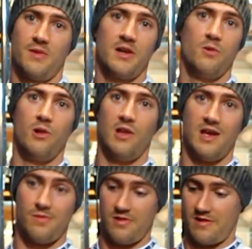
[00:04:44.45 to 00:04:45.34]
manual
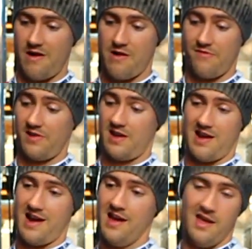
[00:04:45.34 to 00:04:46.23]
labour or anything
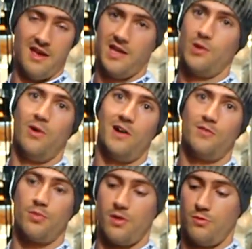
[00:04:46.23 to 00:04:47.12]
like that, you won't
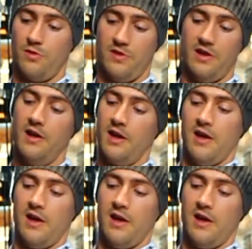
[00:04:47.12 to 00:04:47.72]
have a problem with it.